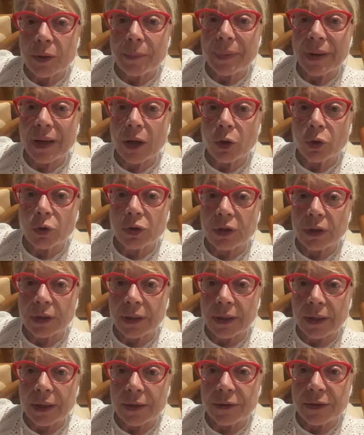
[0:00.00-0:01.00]
about
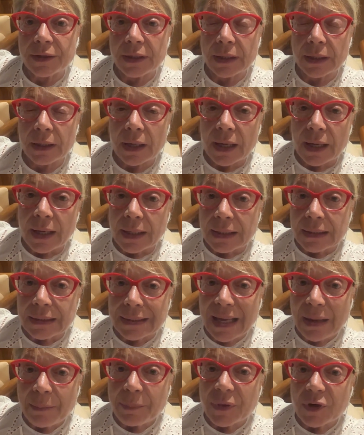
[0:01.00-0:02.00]
the
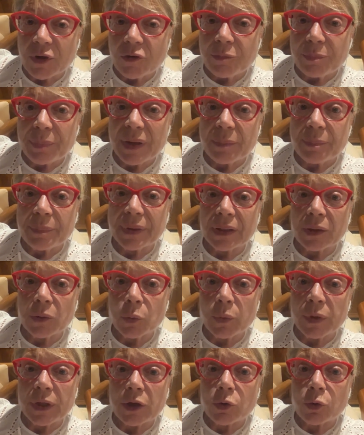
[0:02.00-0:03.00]
number of
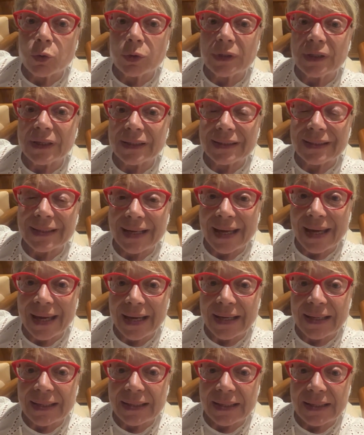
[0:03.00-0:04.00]
people we could
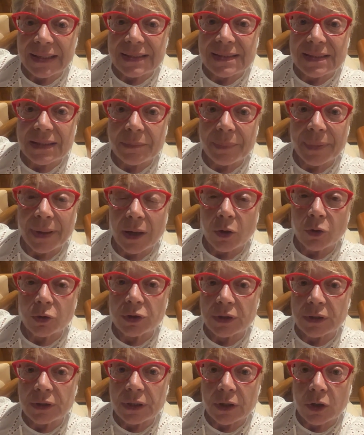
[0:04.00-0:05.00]
attract. It's
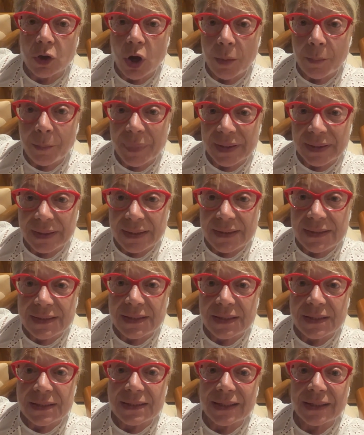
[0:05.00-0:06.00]
about the
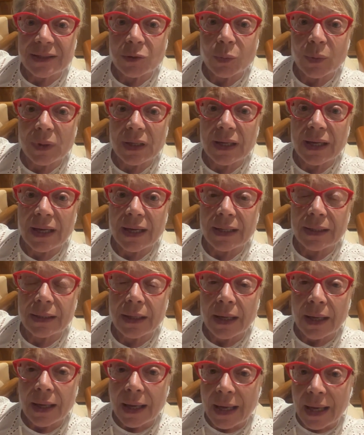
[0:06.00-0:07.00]
competencies that we
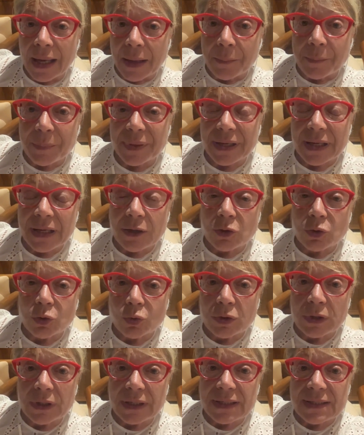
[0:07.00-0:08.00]
can bring
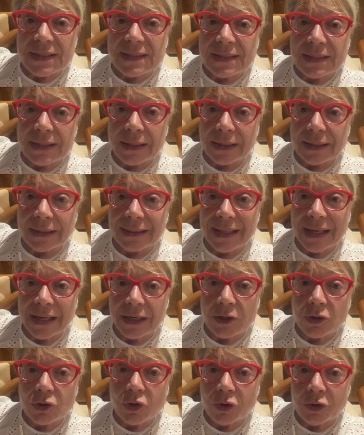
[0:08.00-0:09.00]
to this
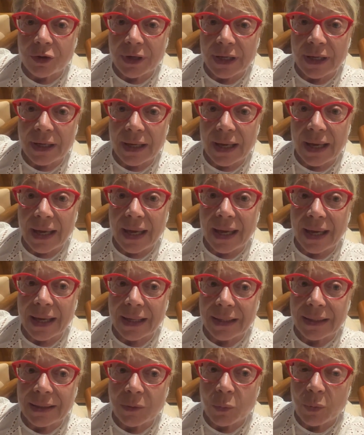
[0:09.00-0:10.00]
territory.
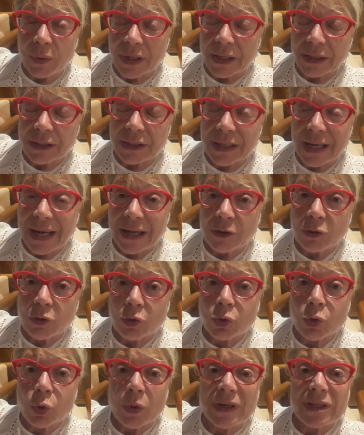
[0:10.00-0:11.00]
And we are trying
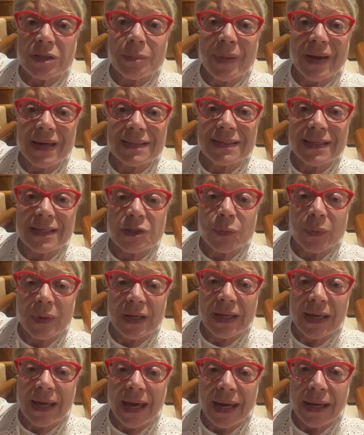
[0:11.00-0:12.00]
to do as best as
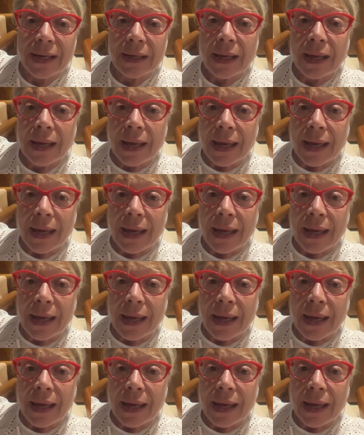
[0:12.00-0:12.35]
we can.